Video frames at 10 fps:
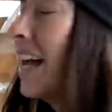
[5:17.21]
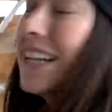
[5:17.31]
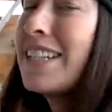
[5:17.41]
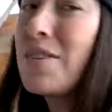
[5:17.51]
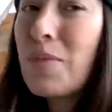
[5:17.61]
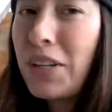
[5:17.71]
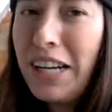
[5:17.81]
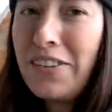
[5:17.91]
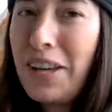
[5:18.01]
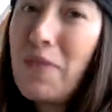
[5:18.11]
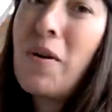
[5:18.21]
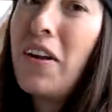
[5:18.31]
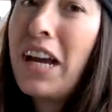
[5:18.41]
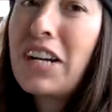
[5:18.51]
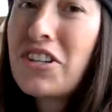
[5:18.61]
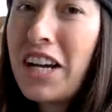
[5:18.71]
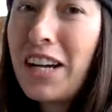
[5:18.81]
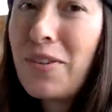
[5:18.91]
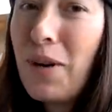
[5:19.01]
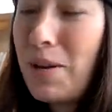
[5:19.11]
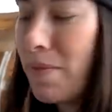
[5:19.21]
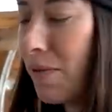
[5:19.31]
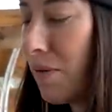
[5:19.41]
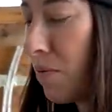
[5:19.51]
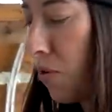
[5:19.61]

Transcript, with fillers: And it didn't work out that well. I actually had quite a bit of them